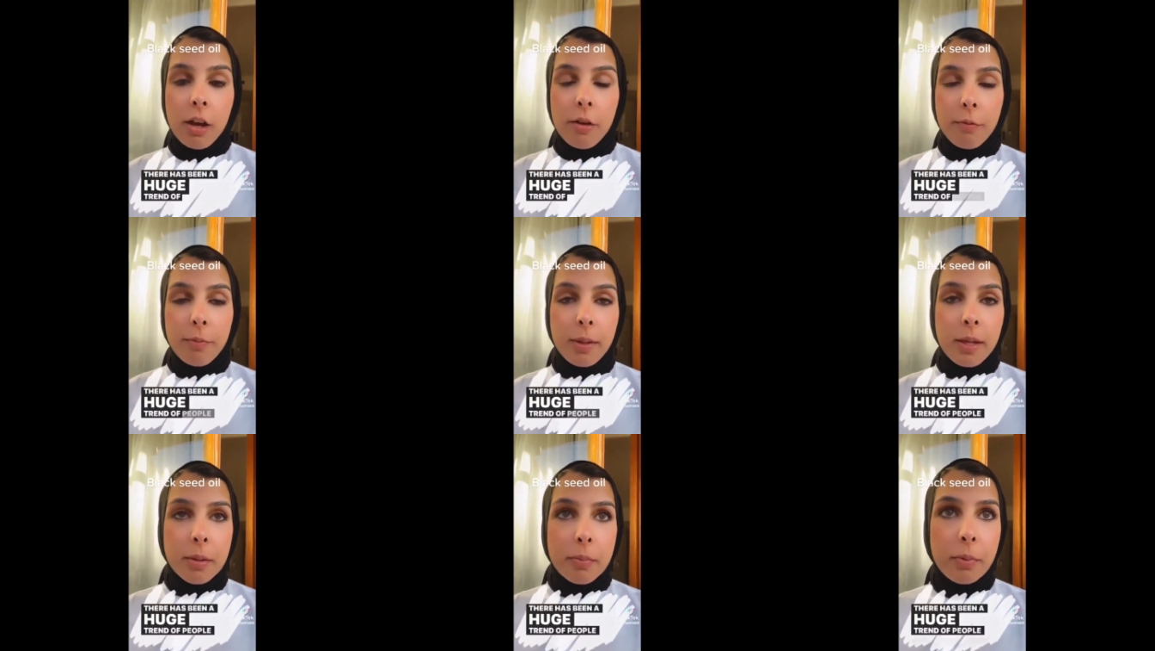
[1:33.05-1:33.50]
of
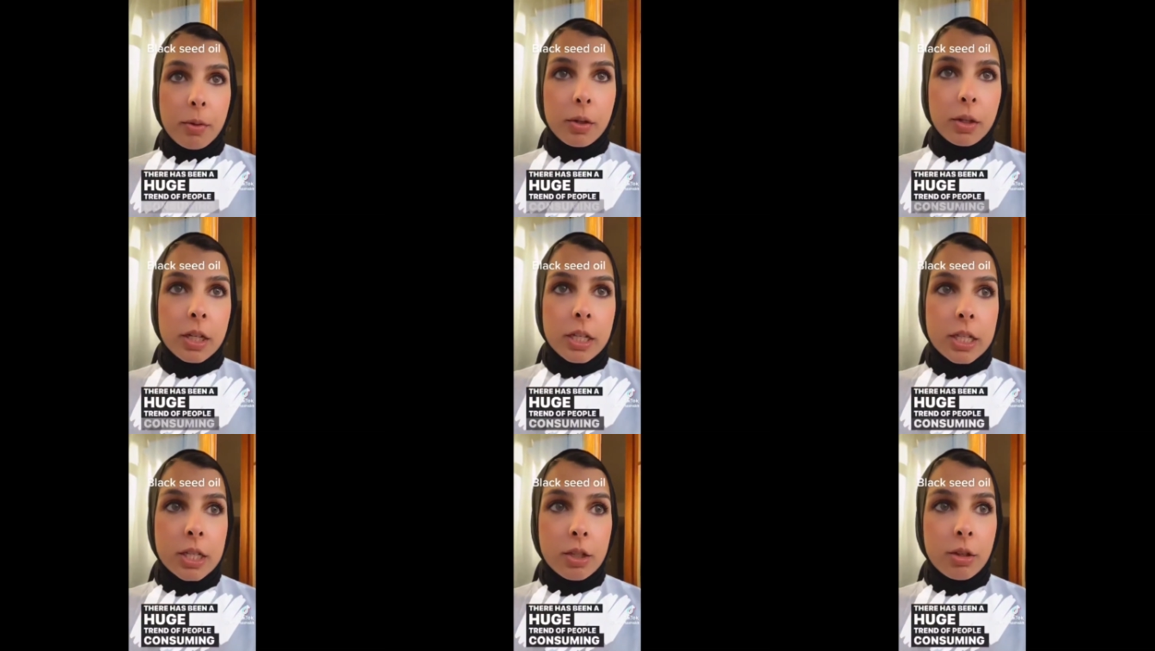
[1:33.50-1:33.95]
people
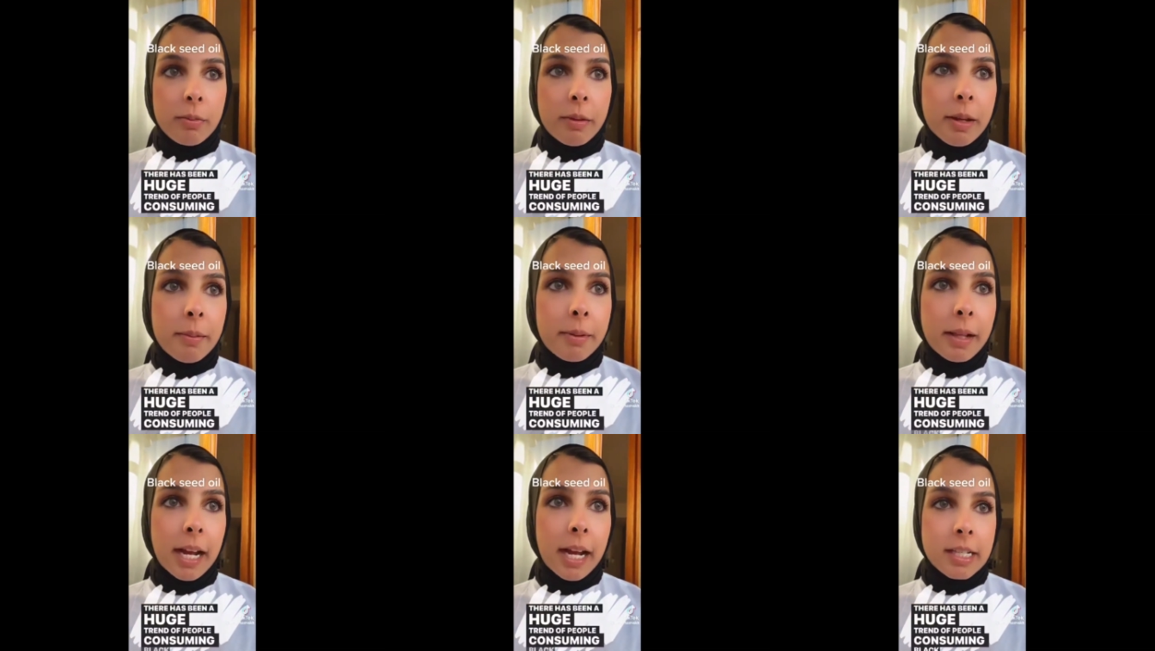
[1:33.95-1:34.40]

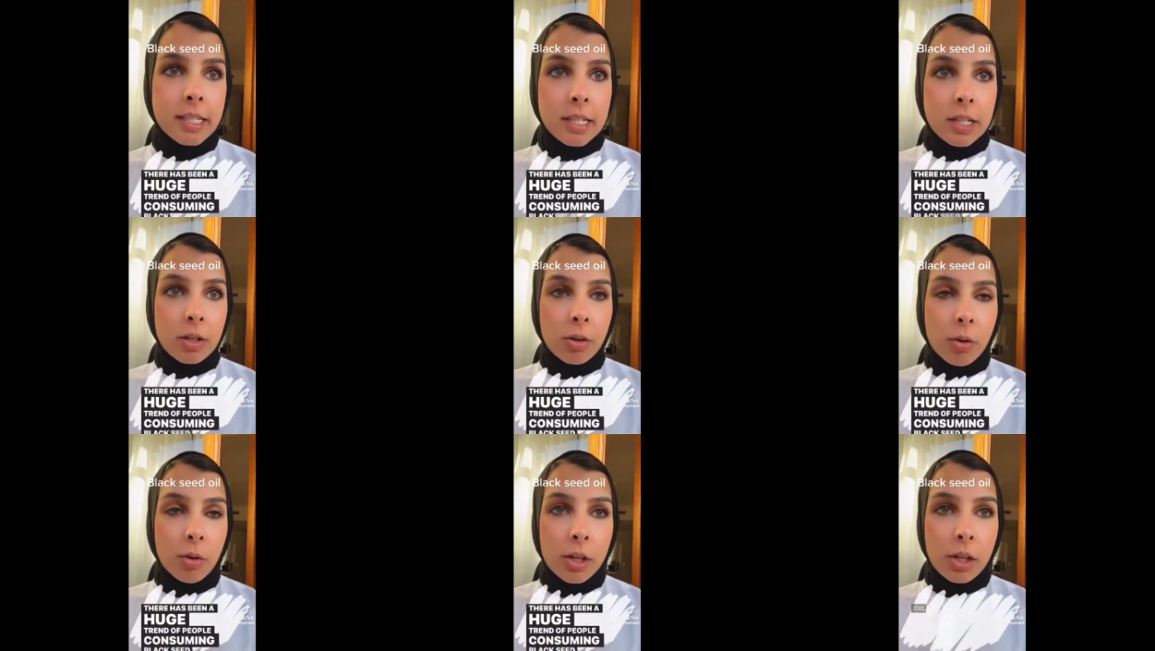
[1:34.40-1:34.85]
consuming black
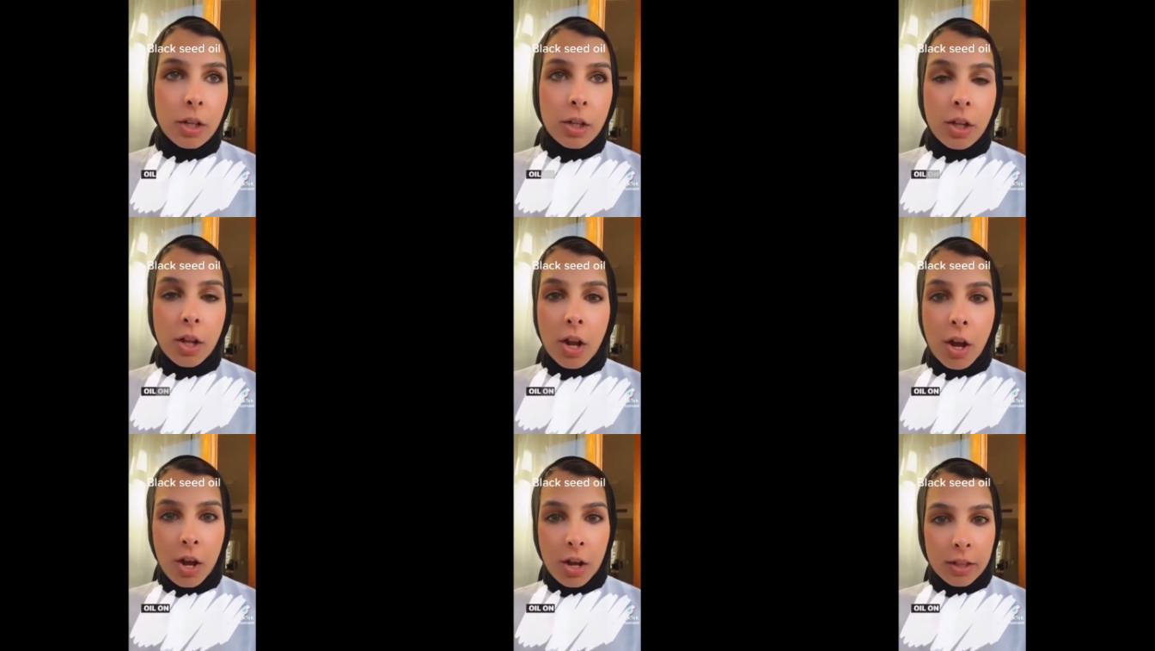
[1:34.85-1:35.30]
seed oil
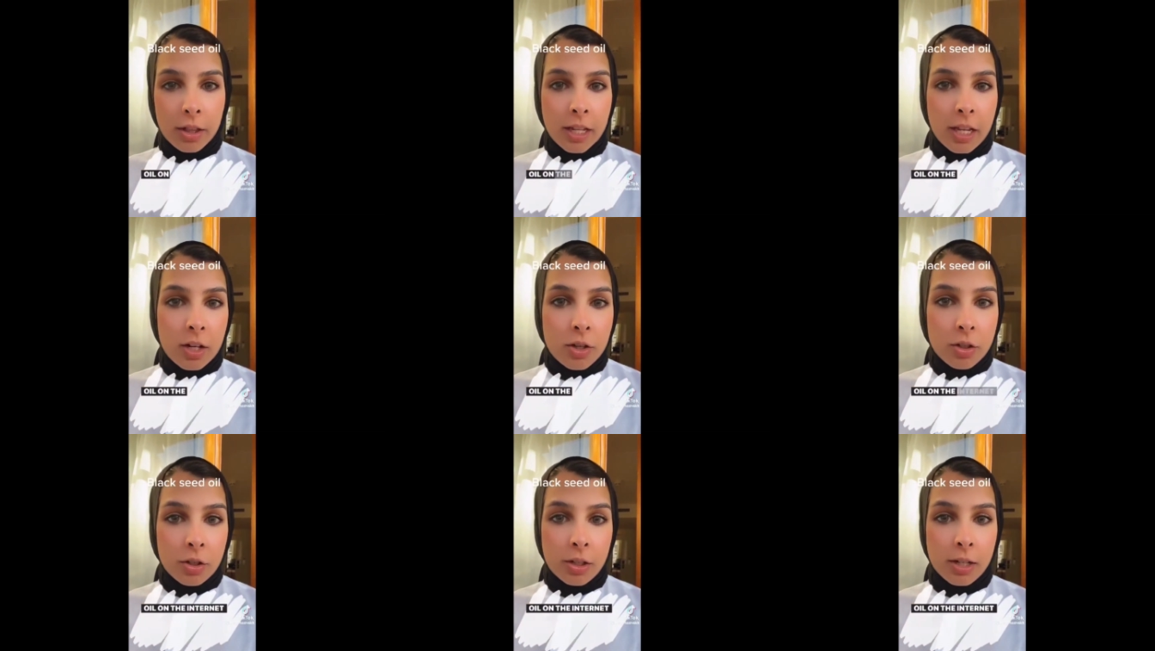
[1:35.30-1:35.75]
on
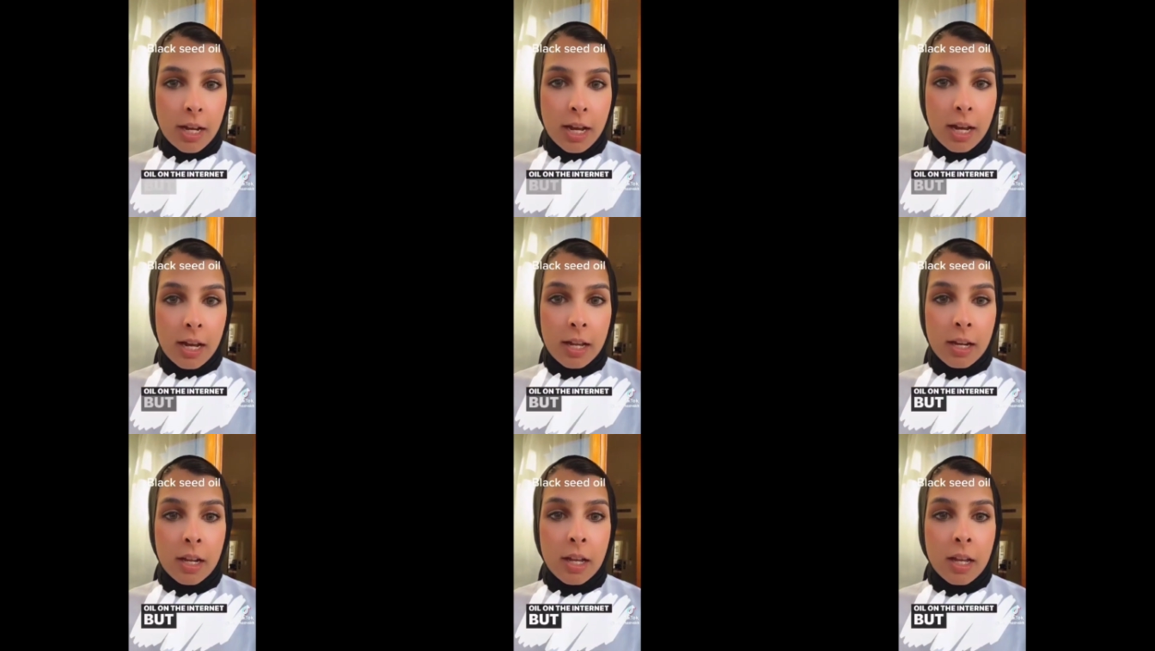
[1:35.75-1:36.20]
the
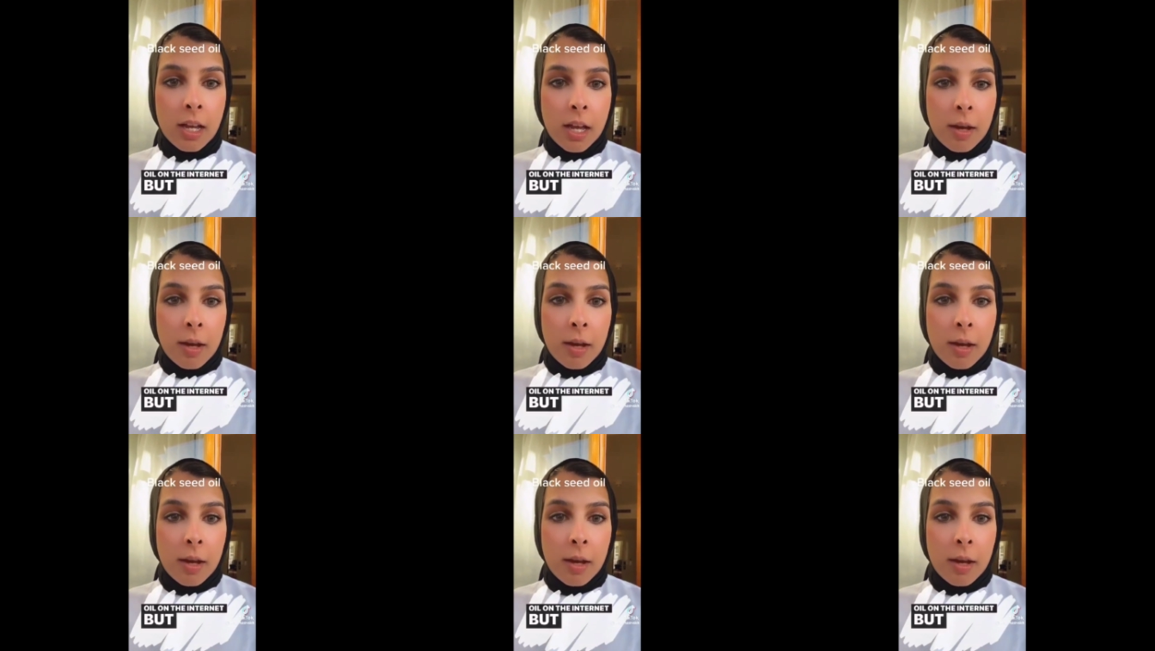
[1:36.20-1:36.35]
internet,